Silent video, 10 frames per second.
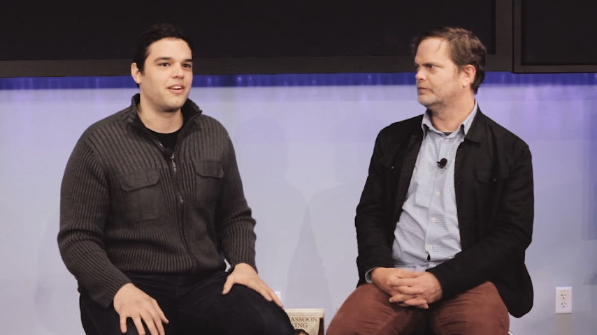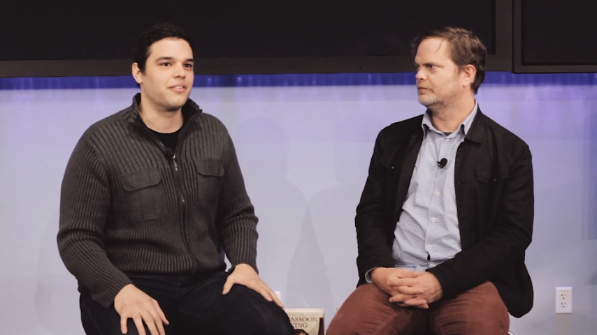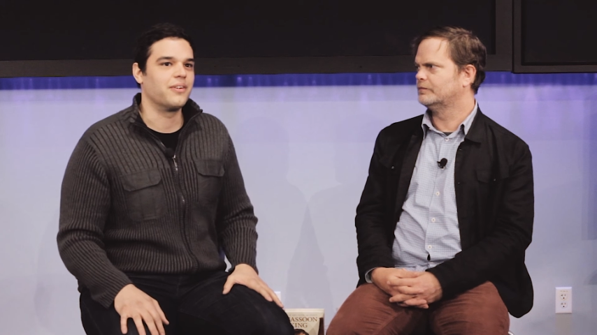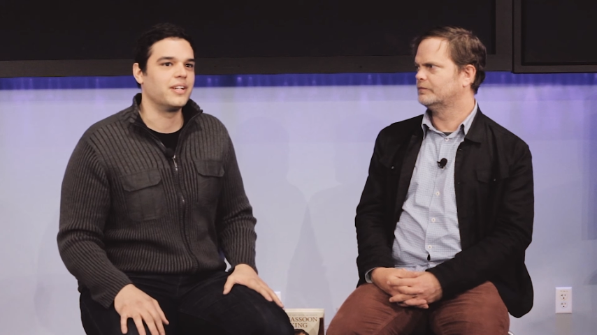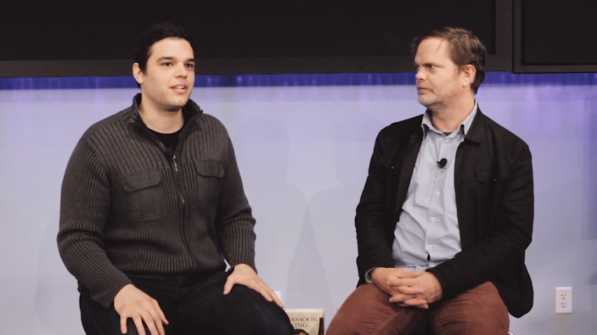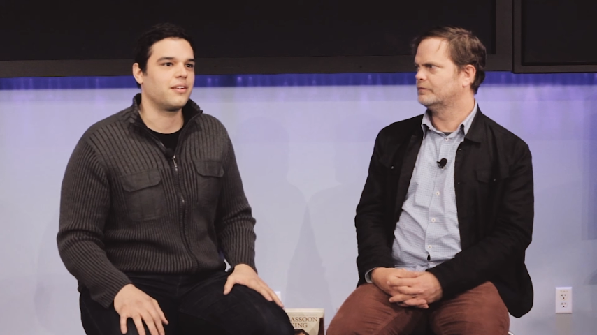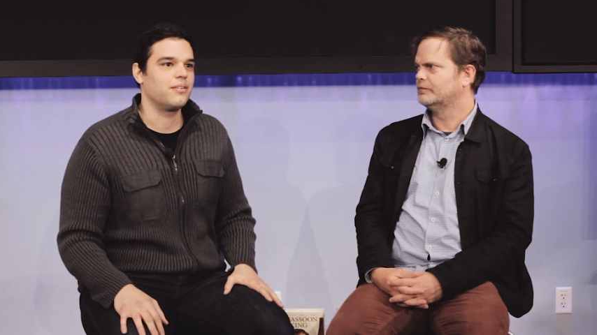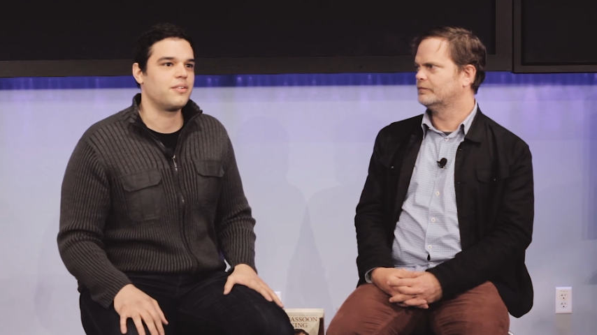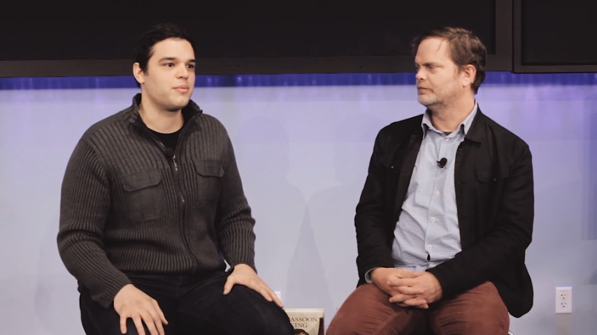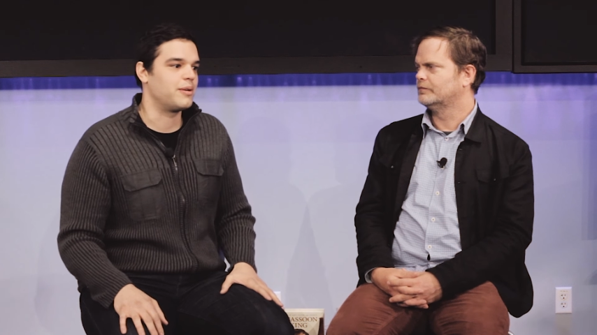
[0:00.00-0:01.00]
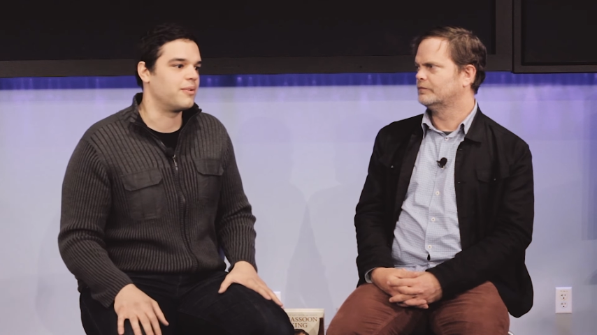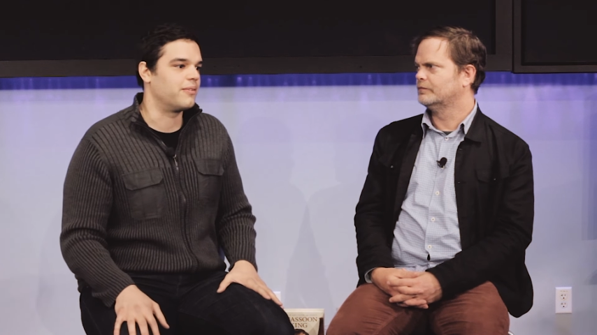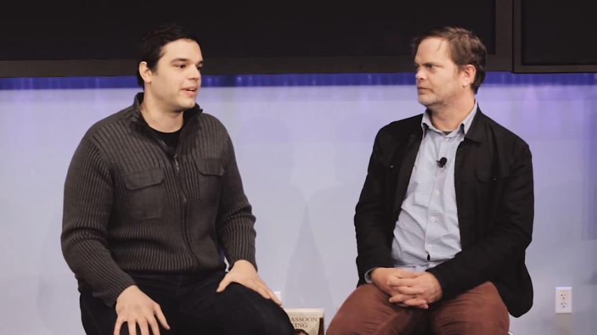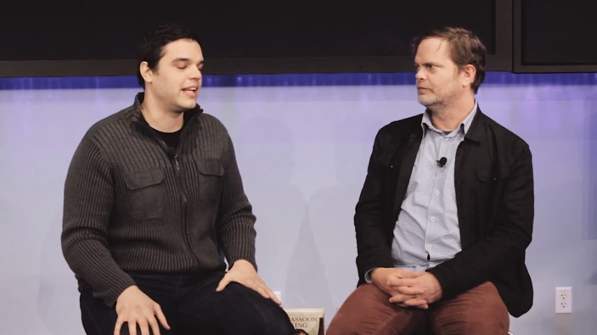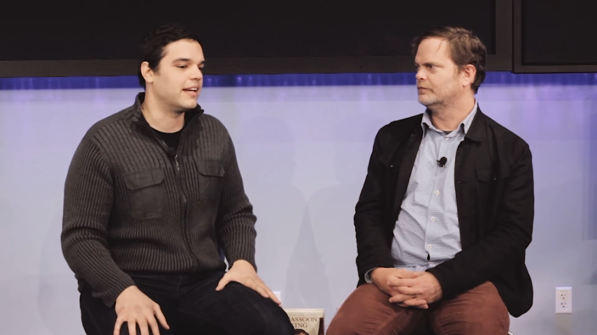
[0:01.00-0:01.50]
Speaker 1: for everyone to, to be able
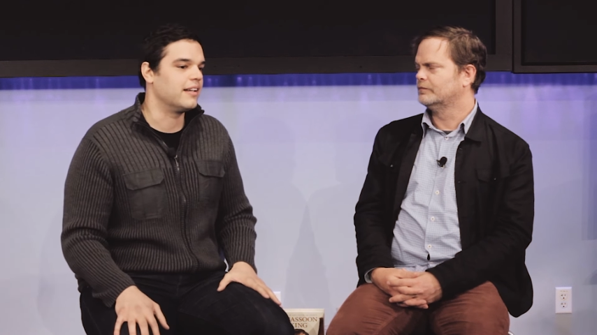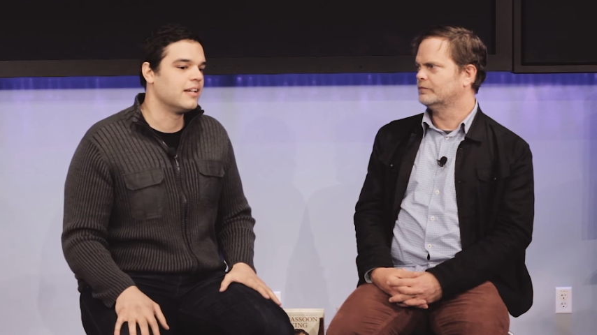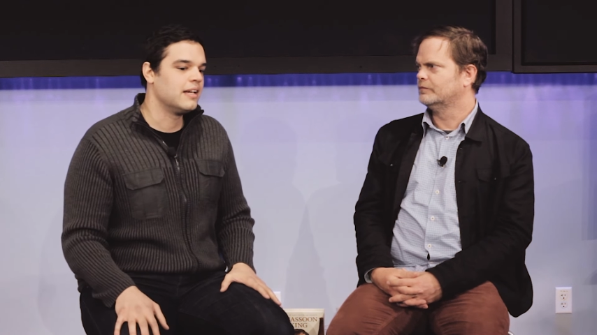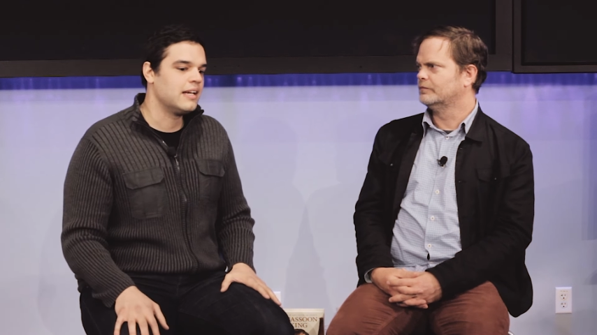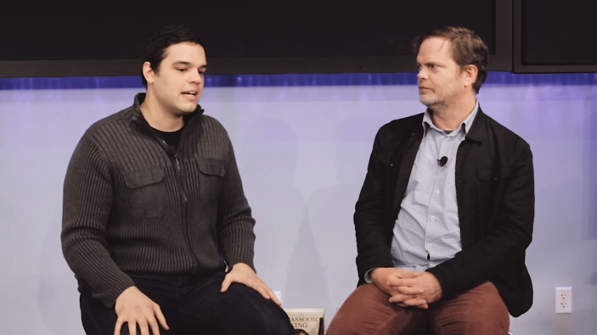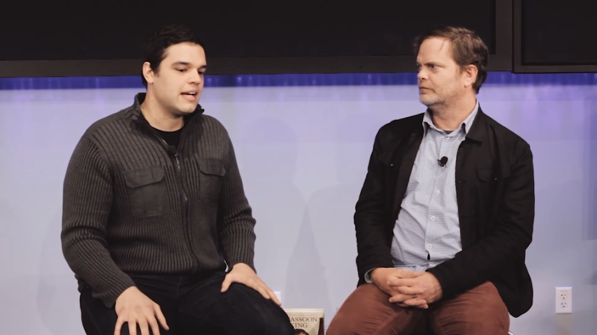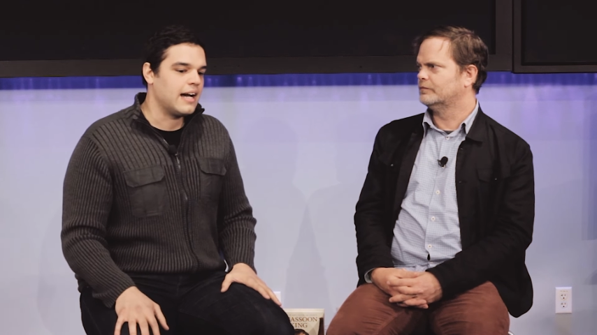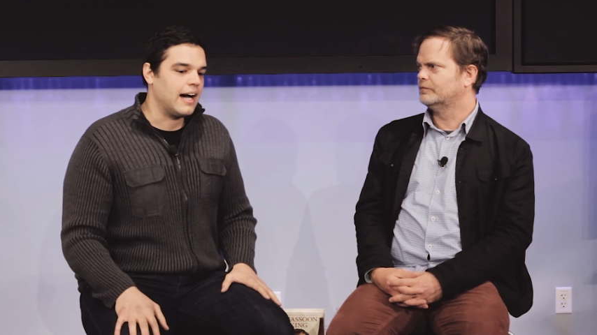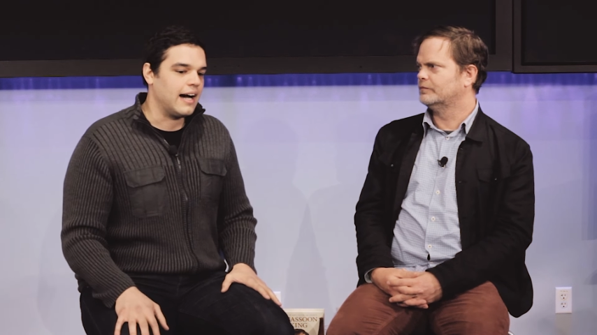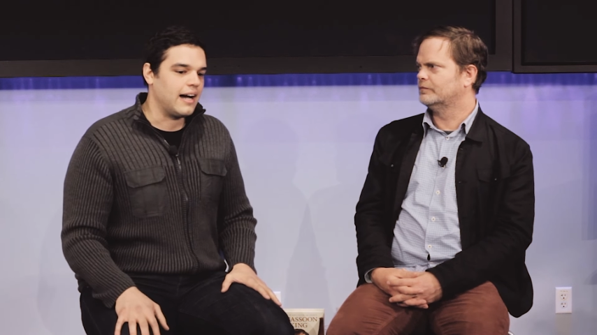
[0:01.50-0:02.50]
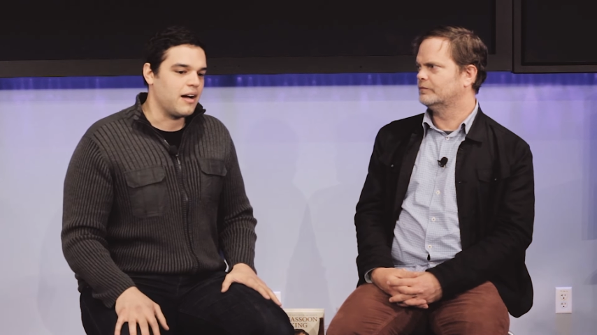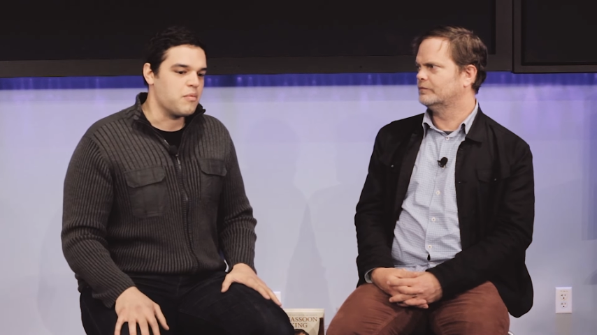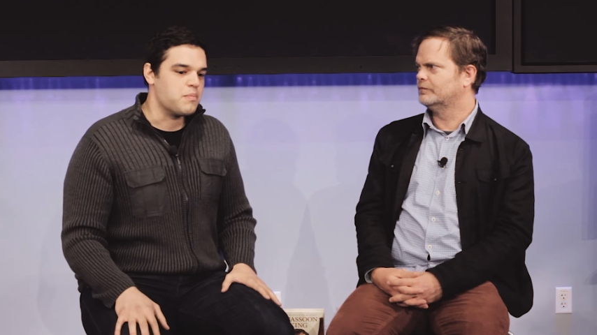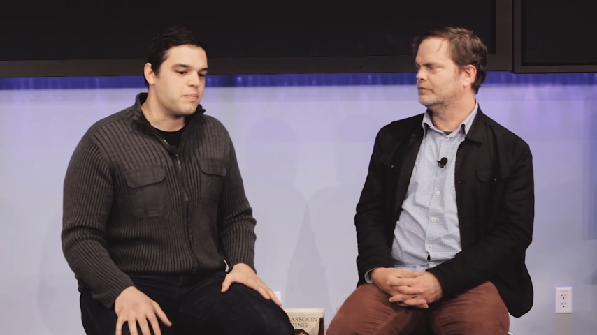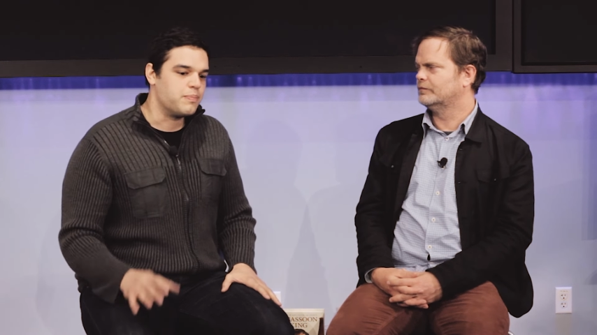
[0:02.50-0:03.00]
to read it.
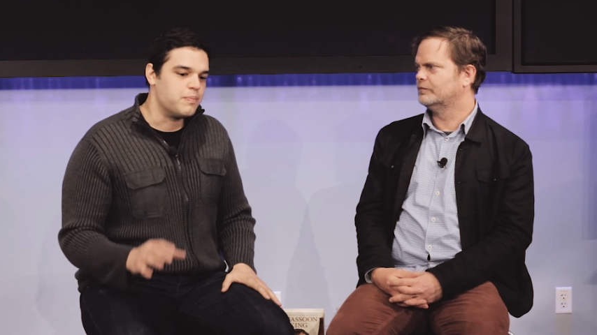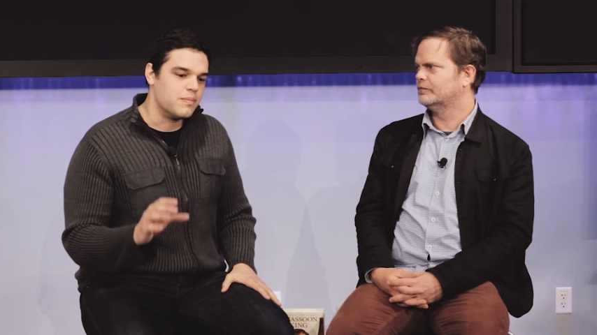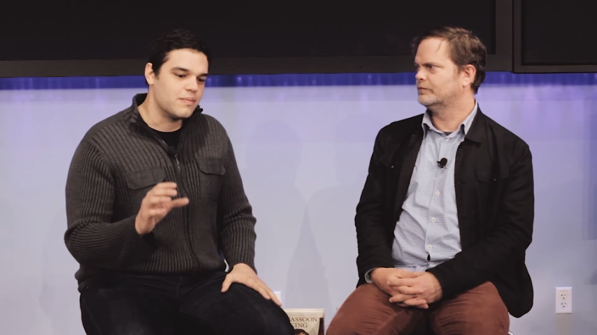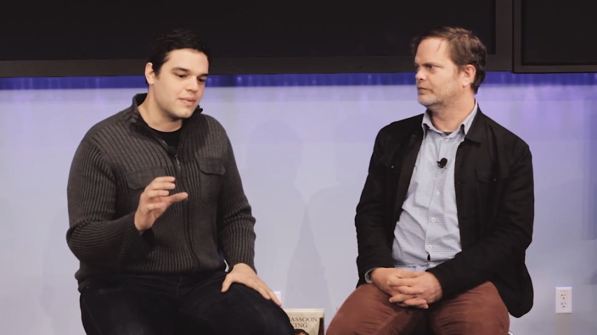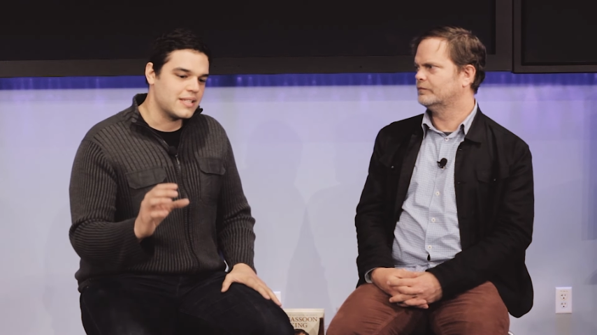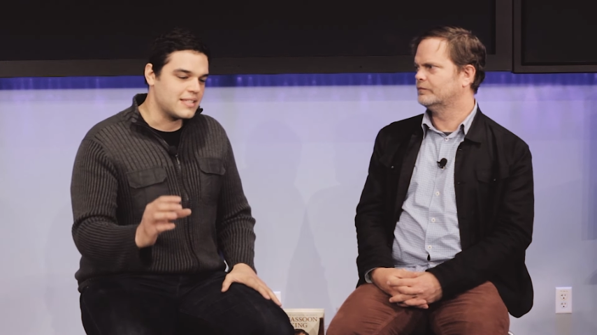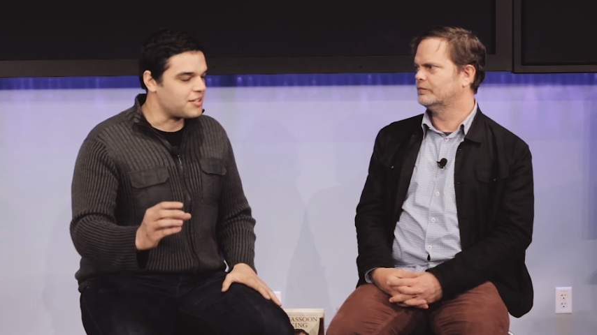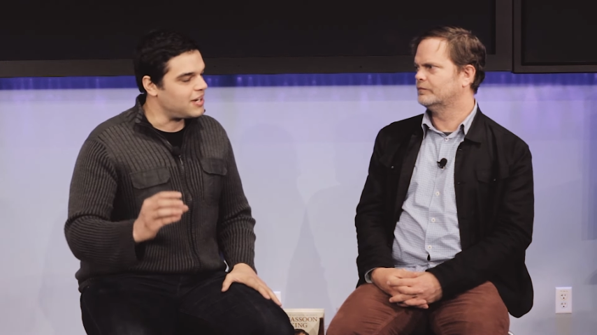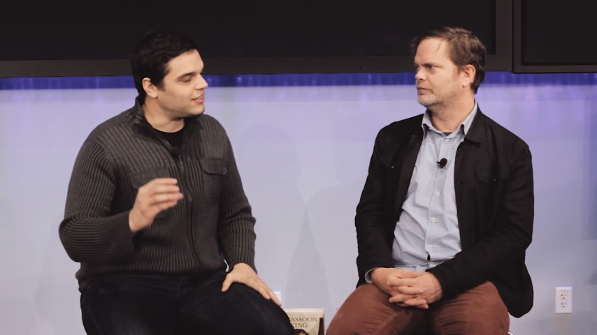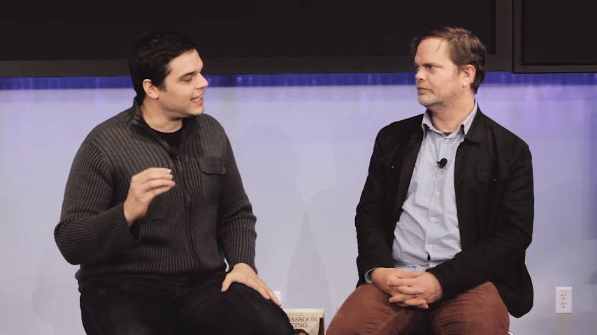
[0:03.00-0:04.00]
Uh, so now